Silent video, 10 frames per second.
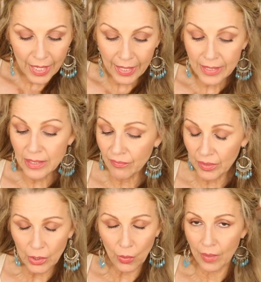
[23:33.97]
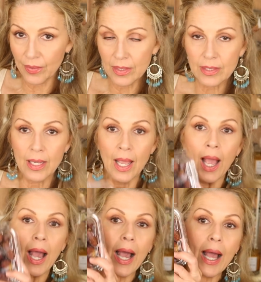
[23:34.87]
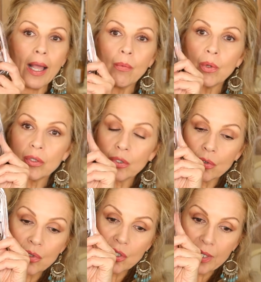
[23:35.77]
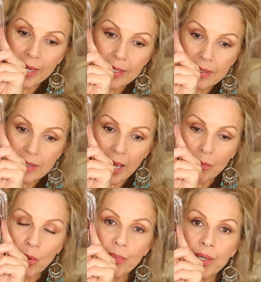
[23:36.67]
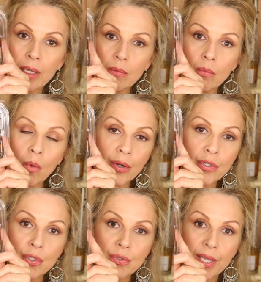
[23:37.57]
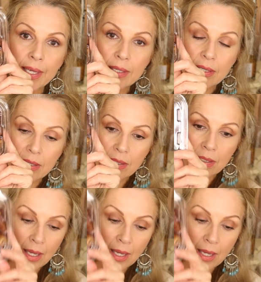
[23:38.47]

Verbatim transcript: and I did a video on this, I will do dates. I will pit 1 or 2 dates,